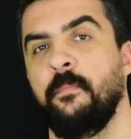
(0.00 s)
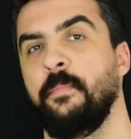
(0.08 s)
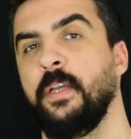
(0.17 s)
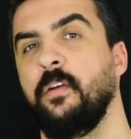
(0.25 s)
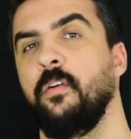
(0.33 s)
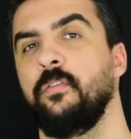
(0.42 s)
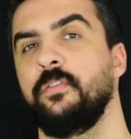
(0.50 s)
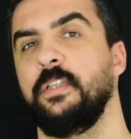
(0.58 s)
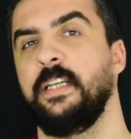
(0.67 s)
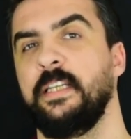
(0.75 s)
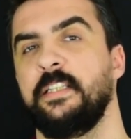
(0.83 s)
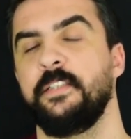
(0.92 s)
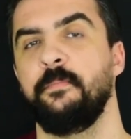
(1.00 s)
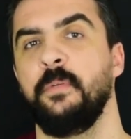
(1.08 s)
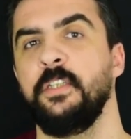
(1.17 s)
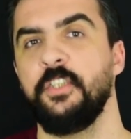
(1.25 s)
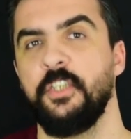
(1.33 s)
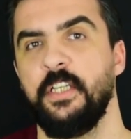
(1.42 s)
Because it's
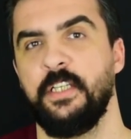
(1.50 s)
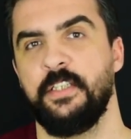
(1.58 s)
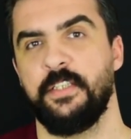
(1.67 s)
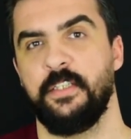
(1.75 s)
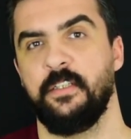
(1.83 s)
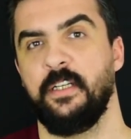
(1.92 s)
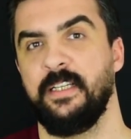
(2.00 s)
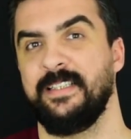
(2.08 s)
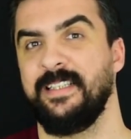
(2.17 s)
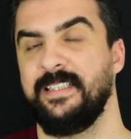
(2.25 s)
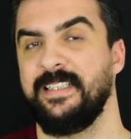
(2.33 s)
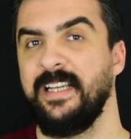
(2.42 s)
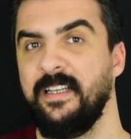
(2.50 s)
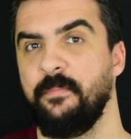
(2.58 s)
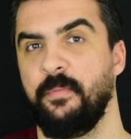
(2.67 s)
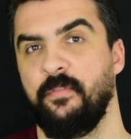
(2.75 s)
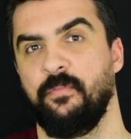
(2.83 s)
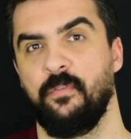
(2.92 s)
much easier, as I
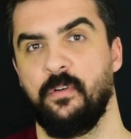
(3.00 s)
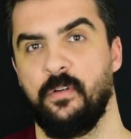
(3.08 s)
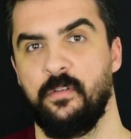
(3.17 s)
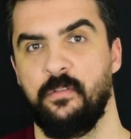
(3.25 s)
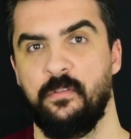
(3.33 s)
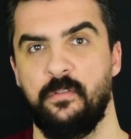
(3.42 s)
said before.